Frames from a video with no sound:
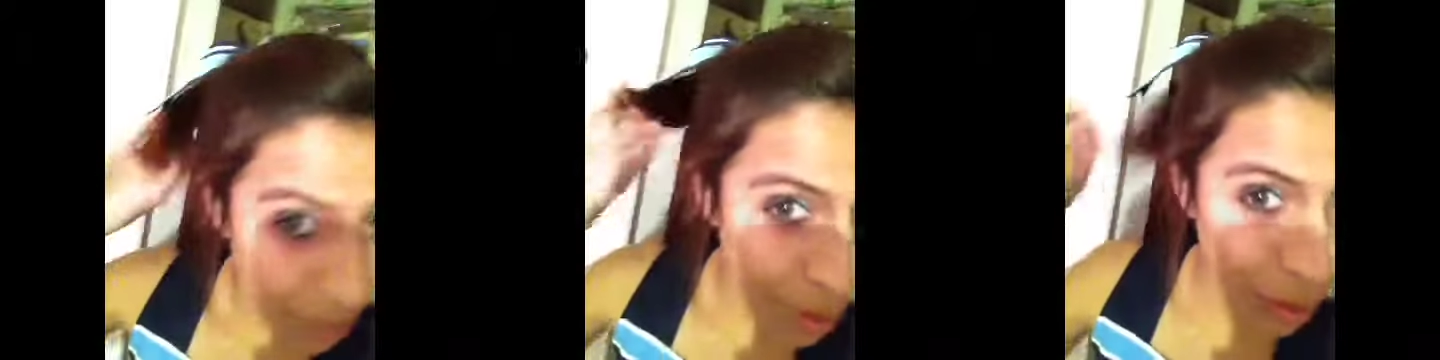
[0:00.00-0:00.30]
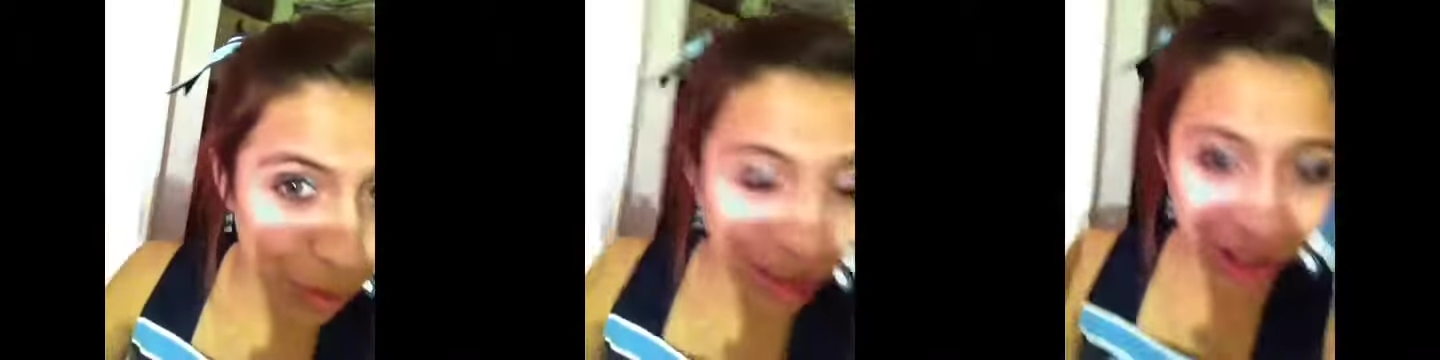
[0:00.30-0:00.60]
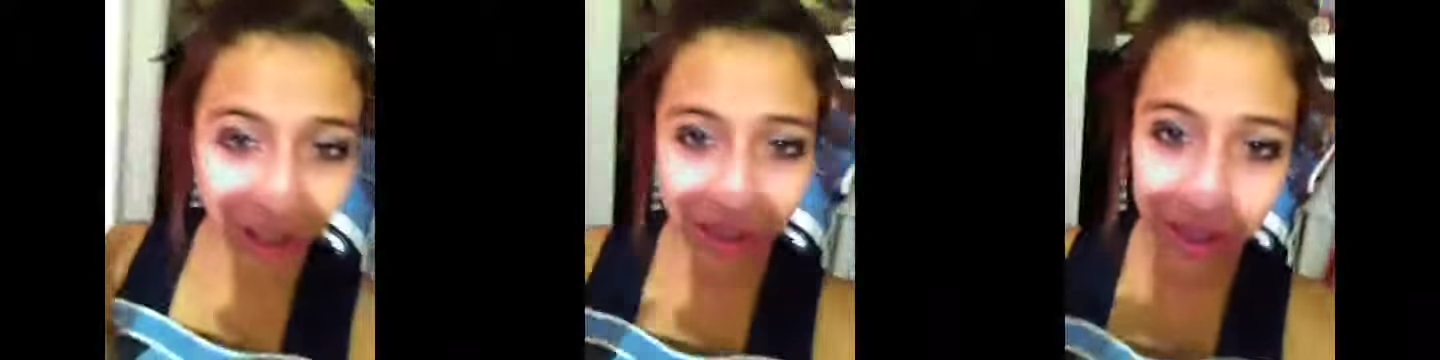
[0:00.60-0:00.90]
It's really
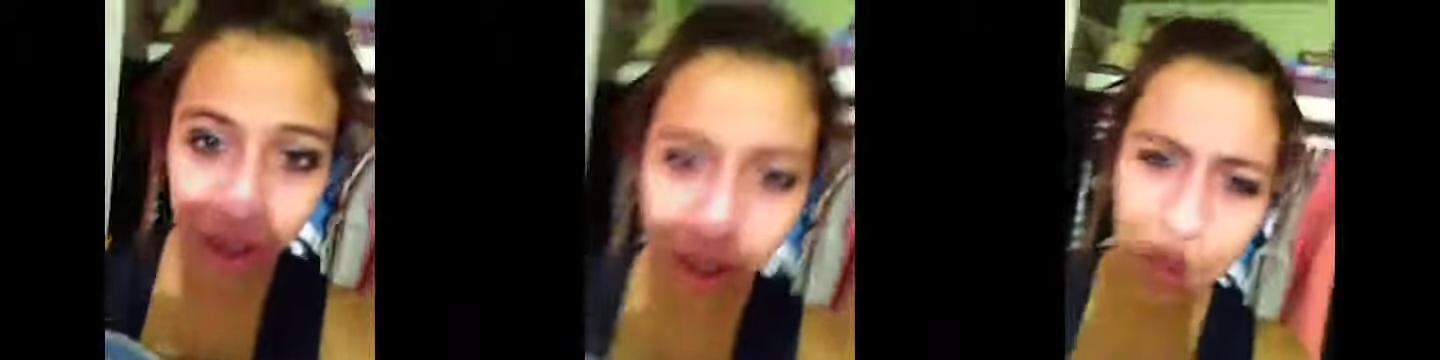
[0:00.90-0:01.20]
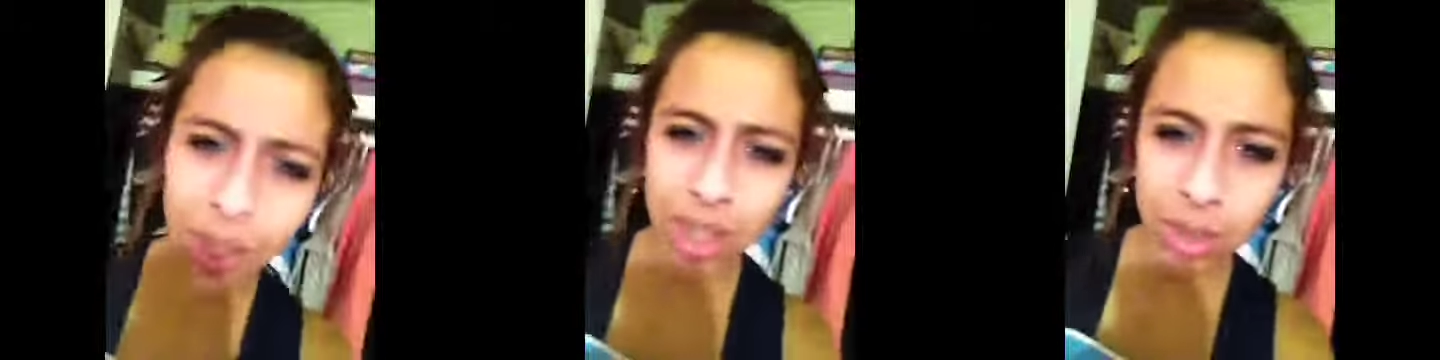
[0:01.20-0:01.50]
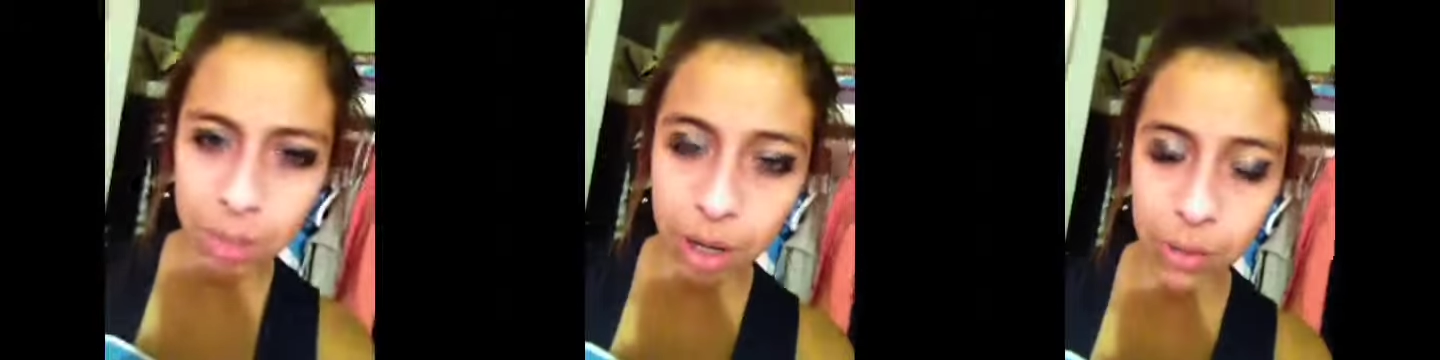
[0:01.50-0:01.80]
cute. So I'll vlog
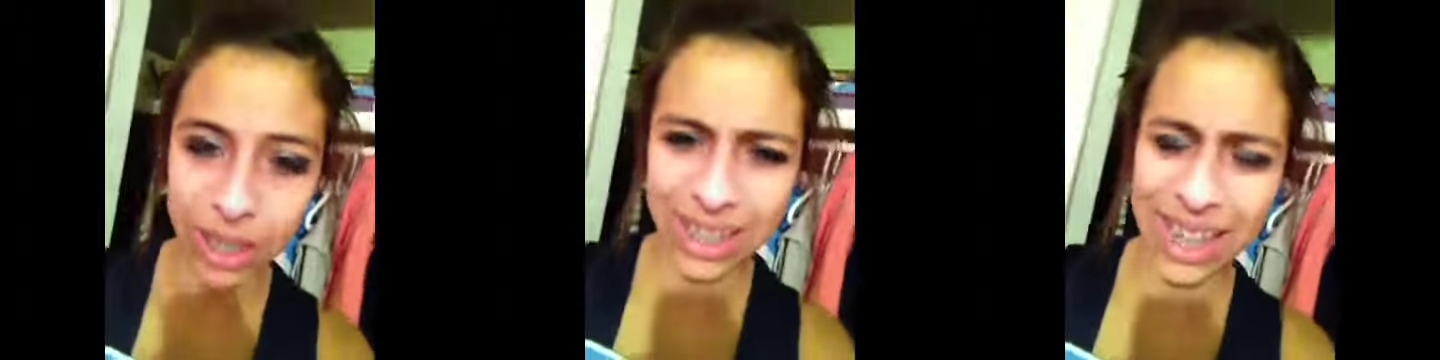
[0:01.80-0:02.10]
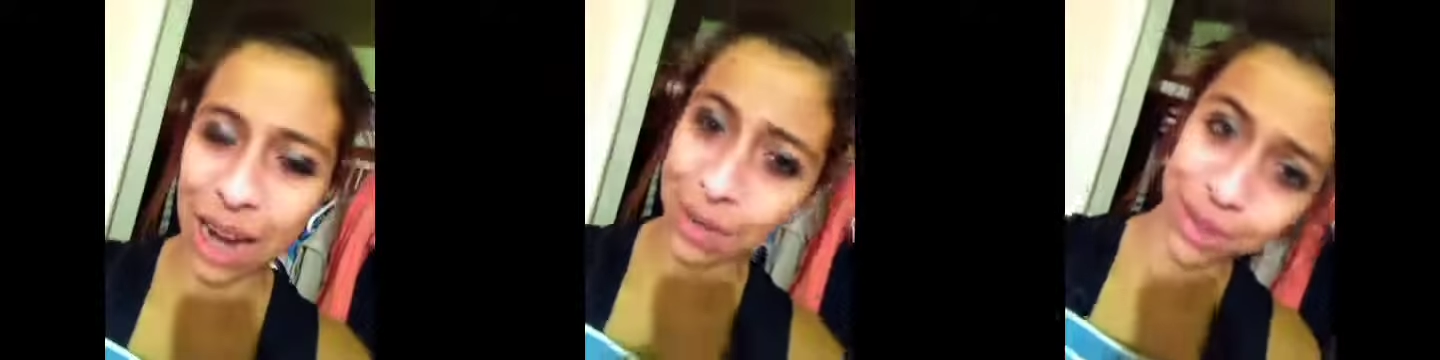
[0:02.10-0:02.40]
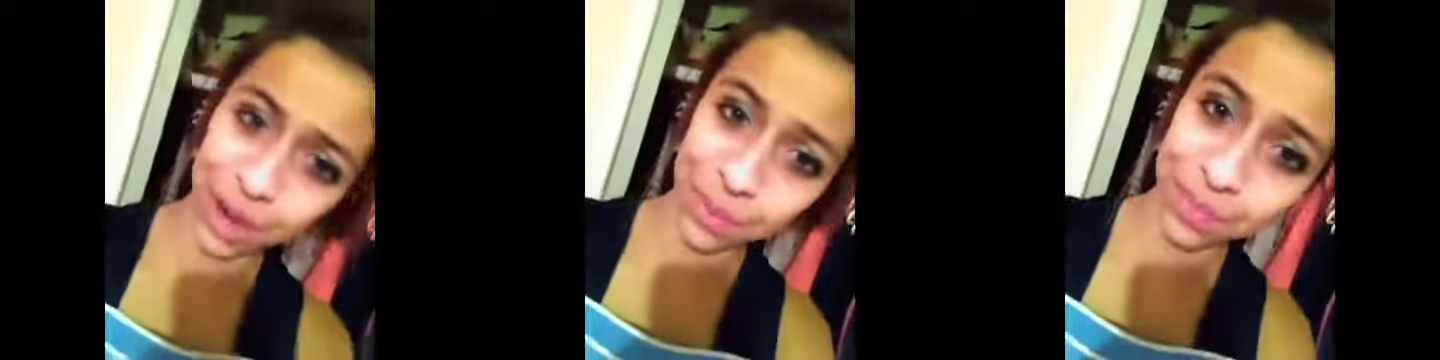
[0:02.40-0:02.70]
tomorrow when it's down.
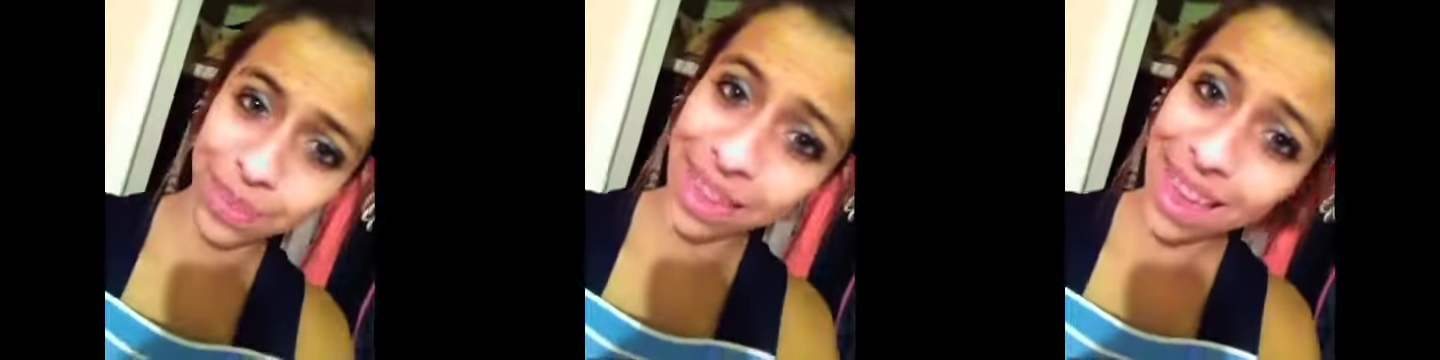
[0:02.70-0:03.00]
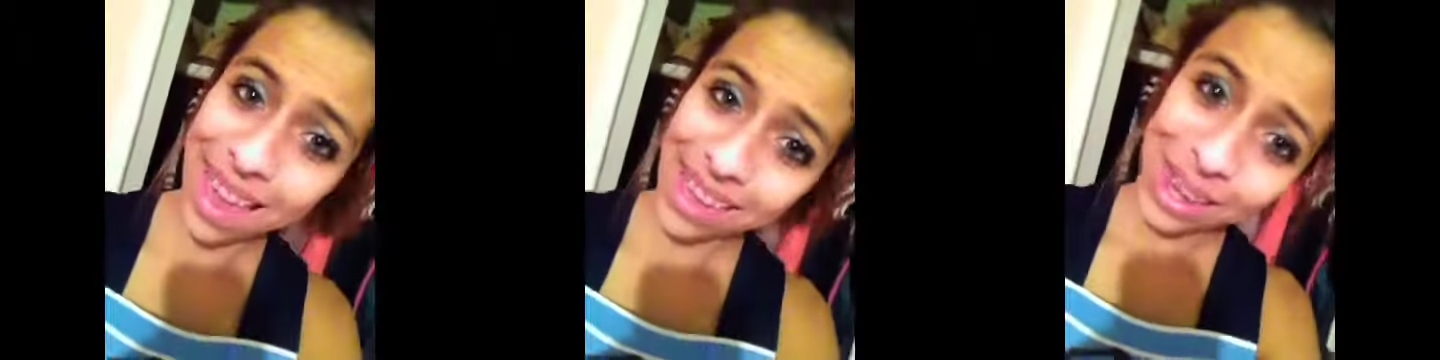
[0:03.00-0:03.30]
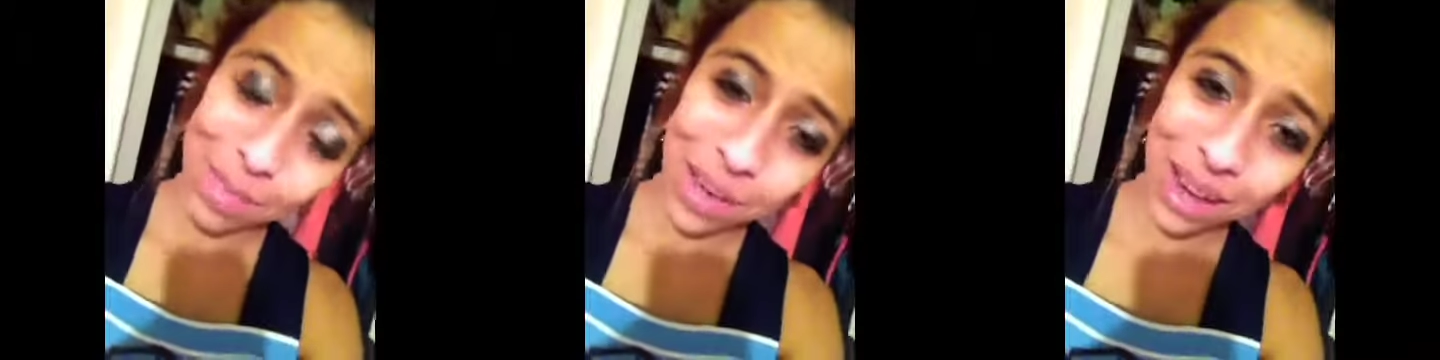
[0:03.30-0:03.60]
So,
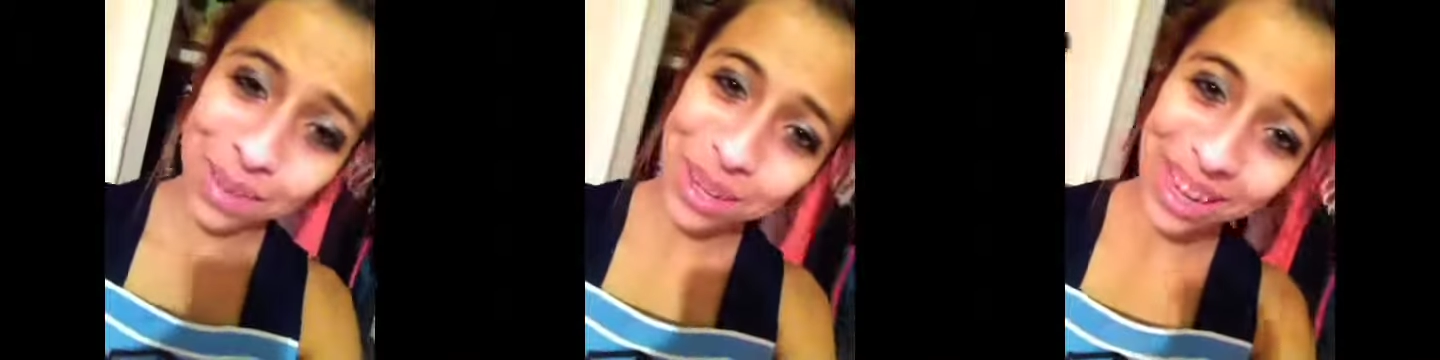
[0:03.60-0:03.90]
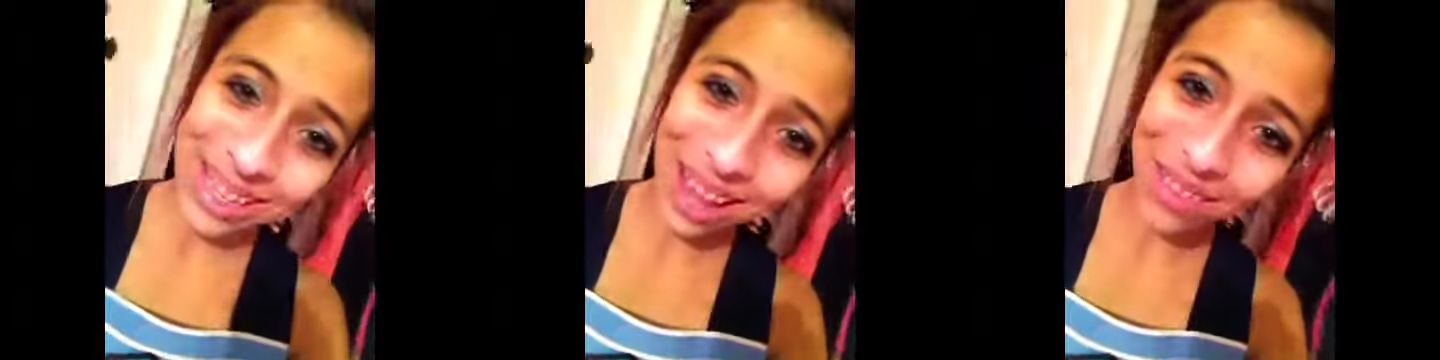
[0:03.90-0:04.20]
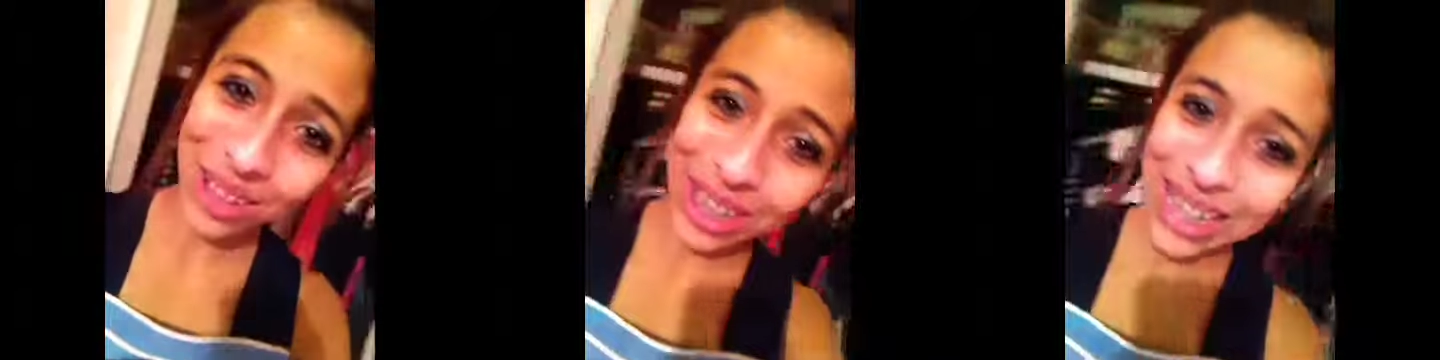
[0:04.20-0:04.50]
yep, I hope you guys
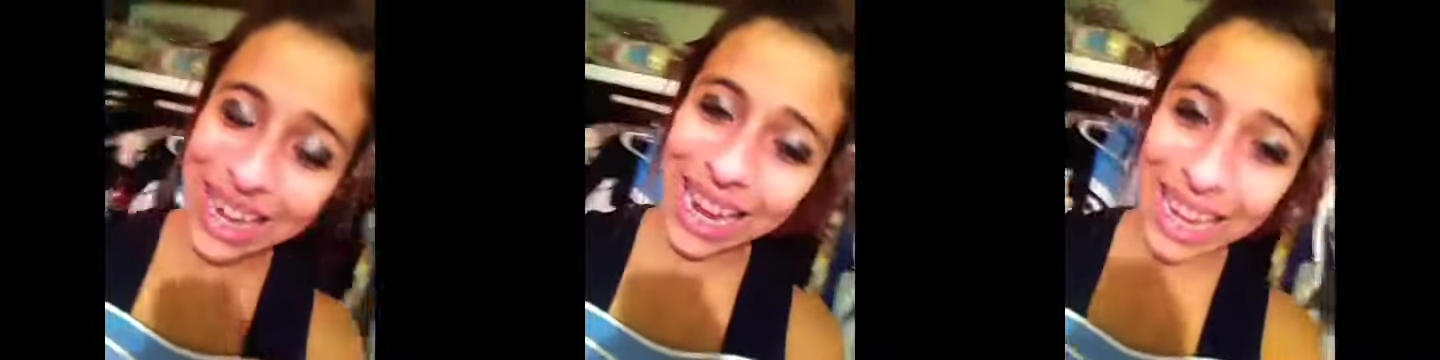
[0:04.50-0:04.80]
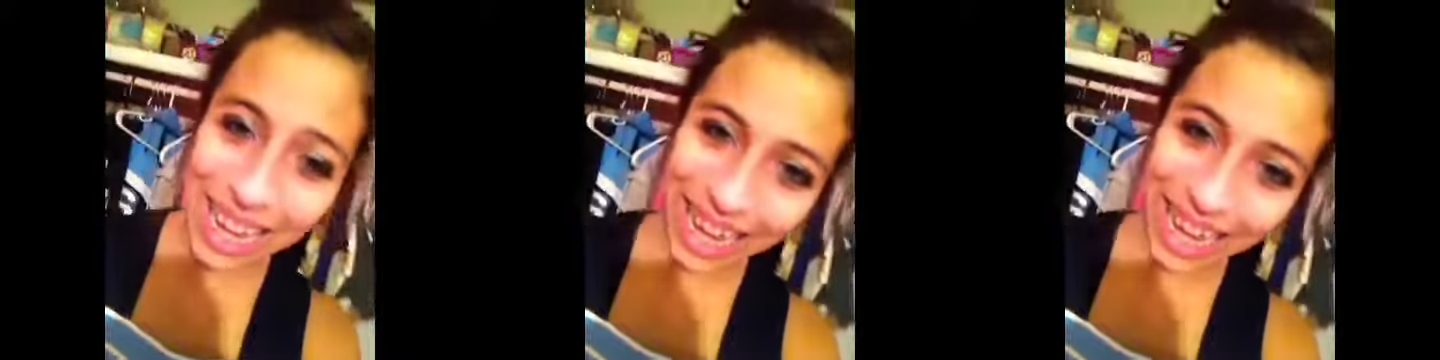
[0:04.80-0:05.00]
have a great day.